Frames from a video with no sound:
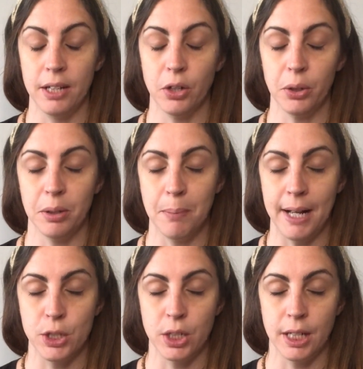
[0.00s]
her
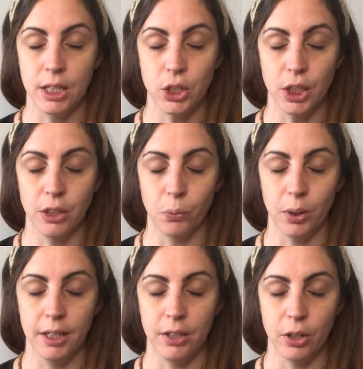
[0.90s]
imagination, we're
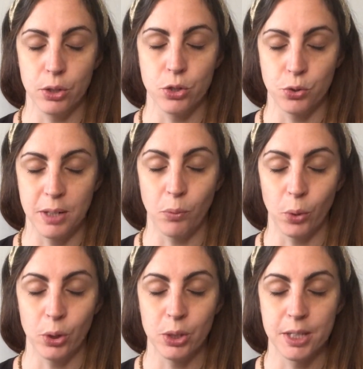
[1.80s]
in her dream
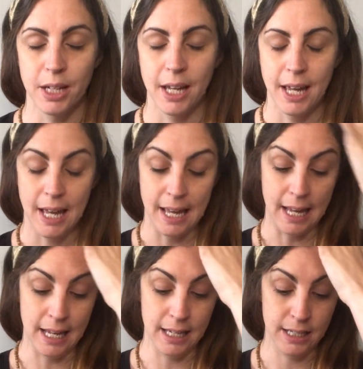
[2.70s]
world,
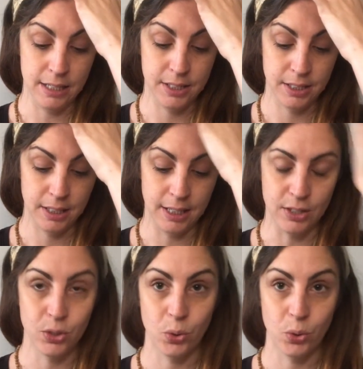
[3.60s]
and it's